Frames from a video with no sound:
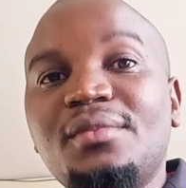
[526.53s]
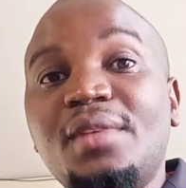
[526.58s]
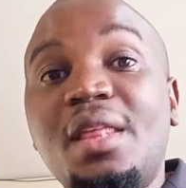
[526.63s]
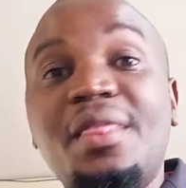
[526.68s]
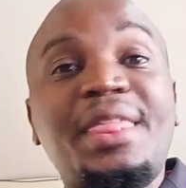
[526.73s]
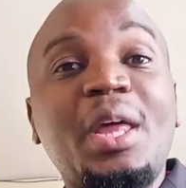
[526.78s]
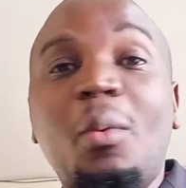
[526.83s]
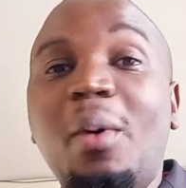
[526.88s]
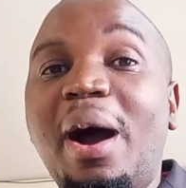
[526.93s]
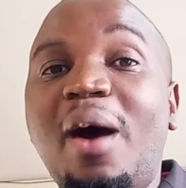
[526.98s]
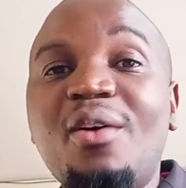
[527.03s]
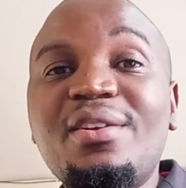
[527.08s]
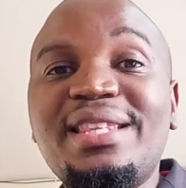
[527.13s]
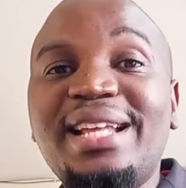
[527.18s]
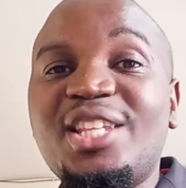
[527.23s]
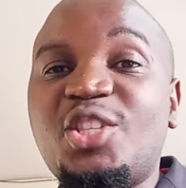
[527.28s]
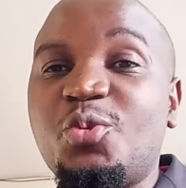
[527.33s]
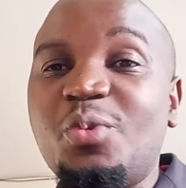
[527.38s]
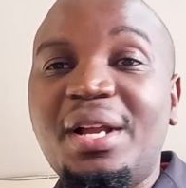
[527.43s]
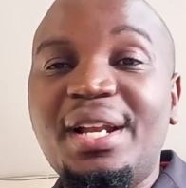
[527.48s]
in the world
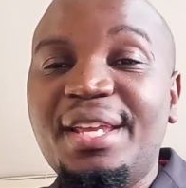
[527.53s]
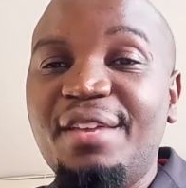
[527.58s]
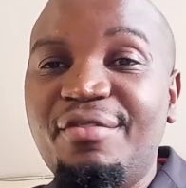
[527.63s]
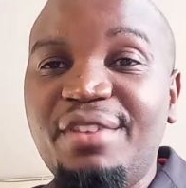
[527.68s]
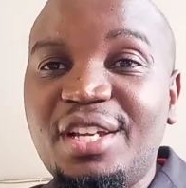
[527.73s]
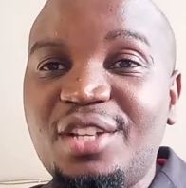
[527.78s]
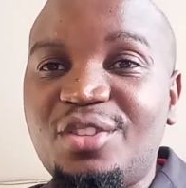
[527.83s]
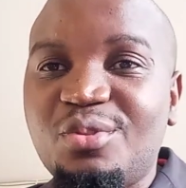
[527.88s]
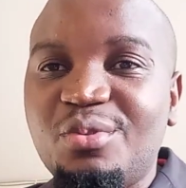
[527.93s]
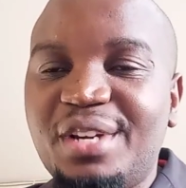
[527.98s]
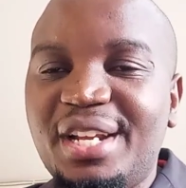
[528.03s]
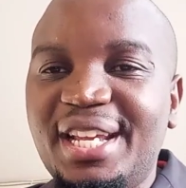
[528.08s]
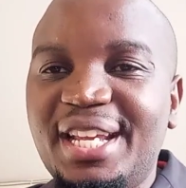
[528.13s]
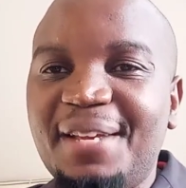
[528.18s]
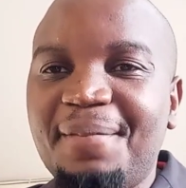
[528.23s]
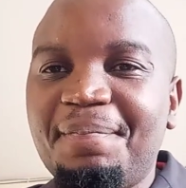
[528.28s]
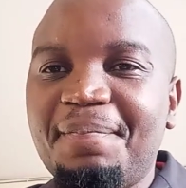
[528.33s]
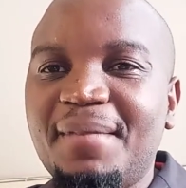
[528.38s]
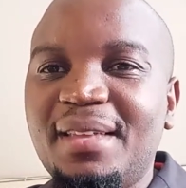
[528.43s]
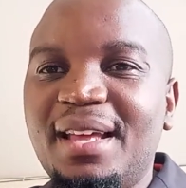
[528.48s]
that we are living
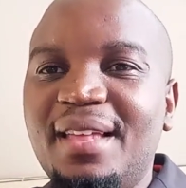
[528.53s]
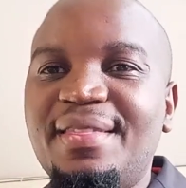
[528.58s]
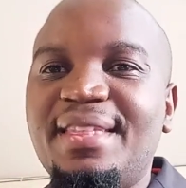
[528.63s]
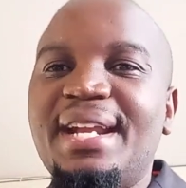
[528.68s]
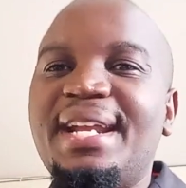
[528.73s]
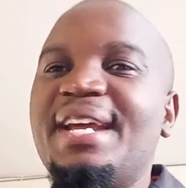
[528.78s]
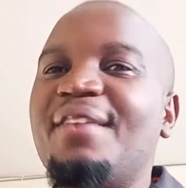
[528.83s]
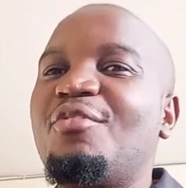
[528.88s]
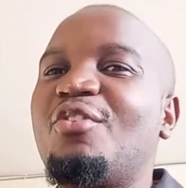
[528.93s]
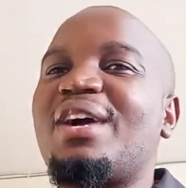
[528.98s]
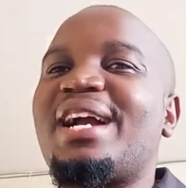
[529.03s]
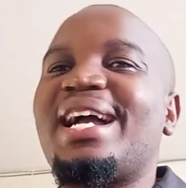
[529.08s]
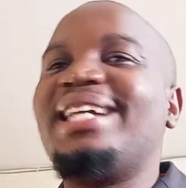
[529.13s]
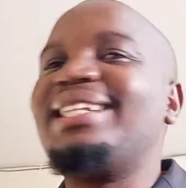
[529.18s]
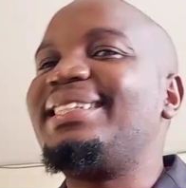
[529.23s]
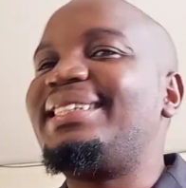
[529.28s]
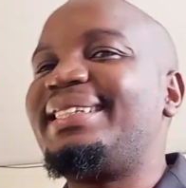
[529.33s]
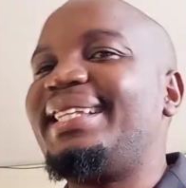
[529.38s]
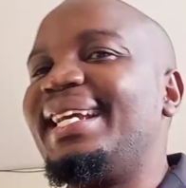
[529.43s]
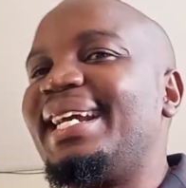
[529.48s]
today, the devil
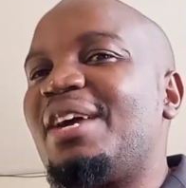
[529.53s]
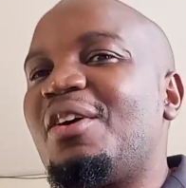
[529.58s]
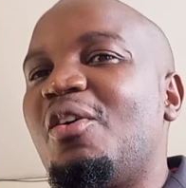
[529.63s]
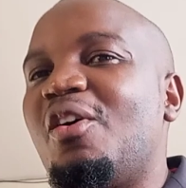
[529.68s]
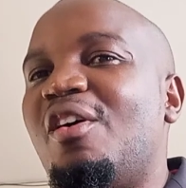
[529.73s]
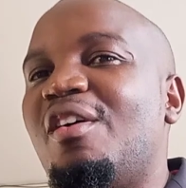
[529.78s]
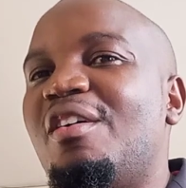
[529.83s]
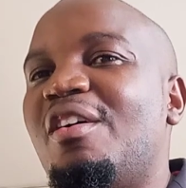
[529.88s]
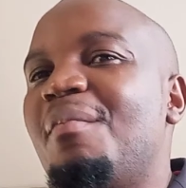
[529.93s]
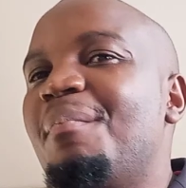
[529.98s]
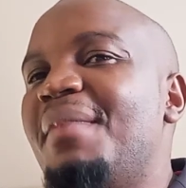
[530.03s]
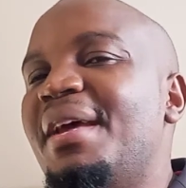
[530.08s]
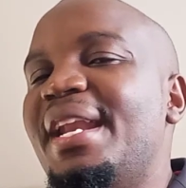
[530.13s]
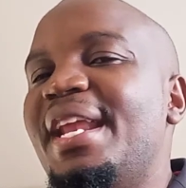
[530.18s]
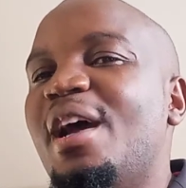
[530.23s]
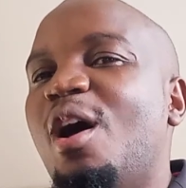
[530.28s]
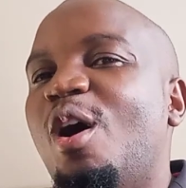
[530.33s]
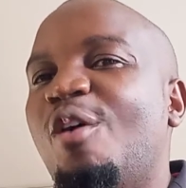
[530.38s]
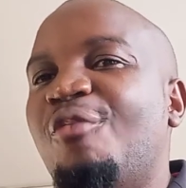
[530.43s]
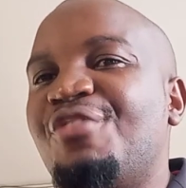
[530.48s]
can take
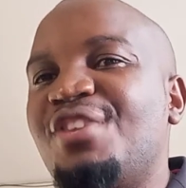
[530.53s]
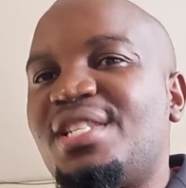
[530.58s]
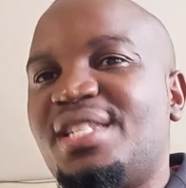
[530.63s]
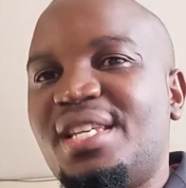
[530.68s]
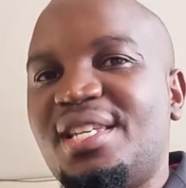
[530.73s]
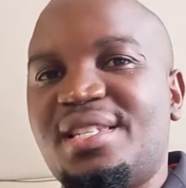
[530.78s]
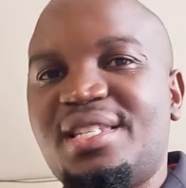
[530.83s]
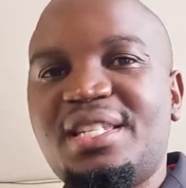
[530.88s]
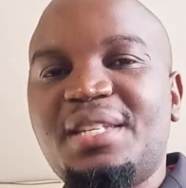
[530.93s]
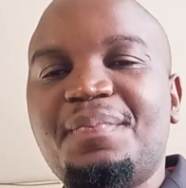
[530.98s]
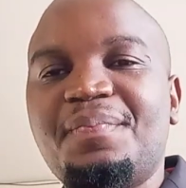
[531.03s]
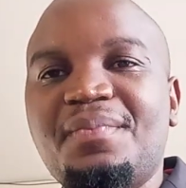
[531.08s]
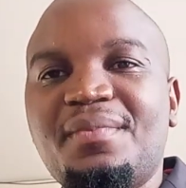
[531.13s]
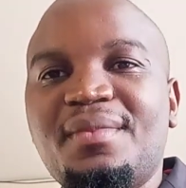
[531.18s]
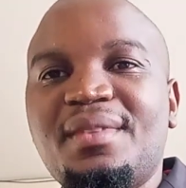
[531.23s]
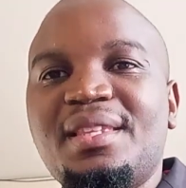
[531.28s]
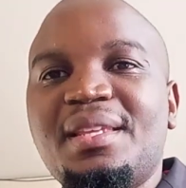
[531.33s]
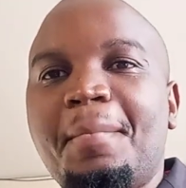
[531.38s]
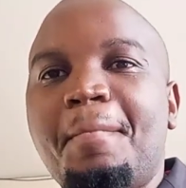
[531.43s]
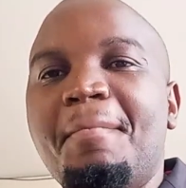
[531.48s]
many offices,
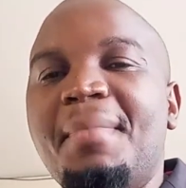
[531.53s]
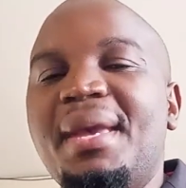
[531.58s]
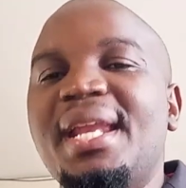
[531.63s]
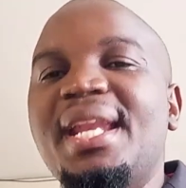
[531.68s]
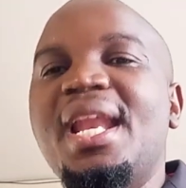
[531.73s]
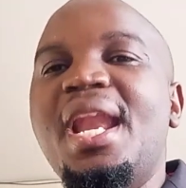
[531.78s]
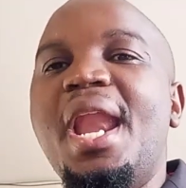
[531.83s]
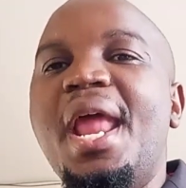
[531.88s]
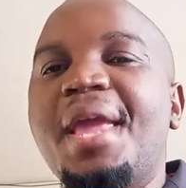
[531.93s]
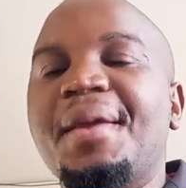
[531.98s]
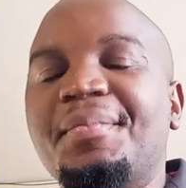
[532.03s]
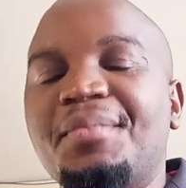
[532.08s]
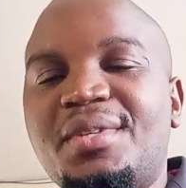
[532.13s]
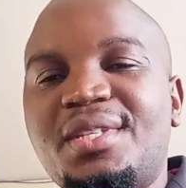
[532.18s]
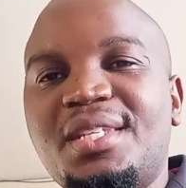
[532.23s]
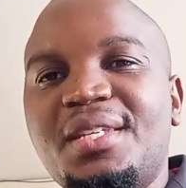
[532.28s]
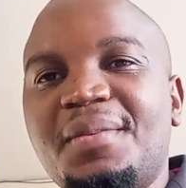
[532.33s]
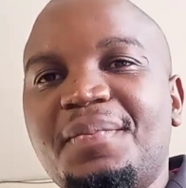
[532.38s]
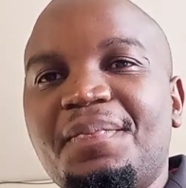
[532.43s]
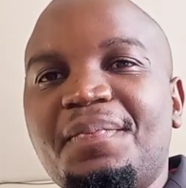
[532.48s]
many
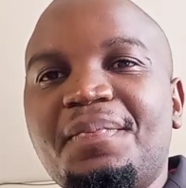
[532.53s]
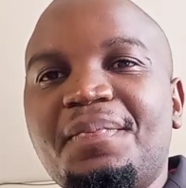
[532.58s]
names.